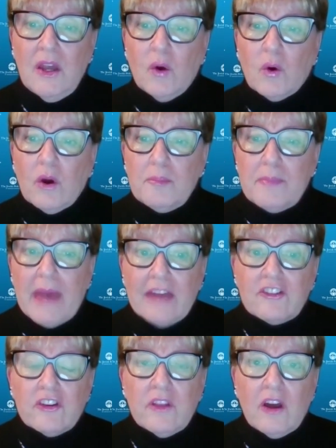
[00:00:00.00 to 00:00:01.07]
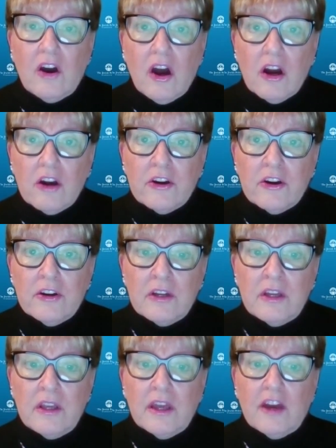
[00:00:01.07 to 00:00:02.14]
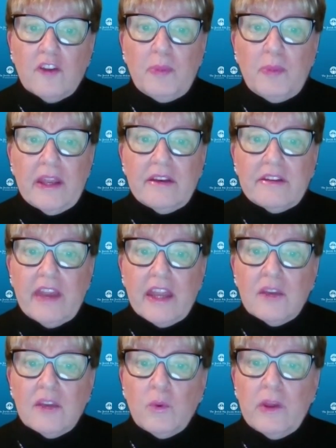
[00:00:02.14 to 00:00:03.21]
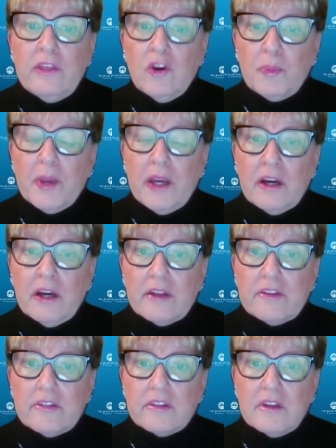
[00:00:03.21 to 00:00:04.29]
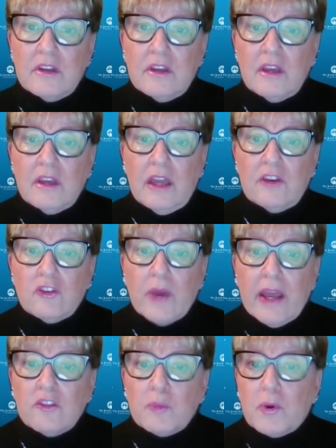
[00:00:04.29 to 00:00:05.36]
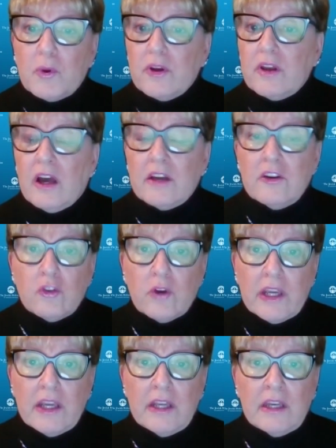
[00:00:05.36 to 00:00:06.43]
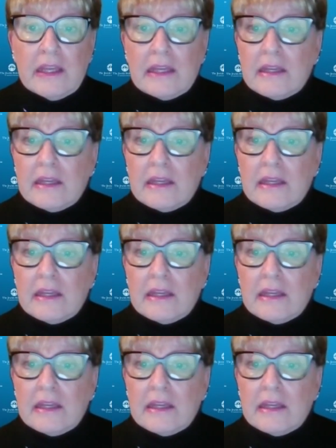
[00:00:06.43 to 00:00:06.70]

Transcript: Or imagine the horror of being taken with your parents and transported on a train in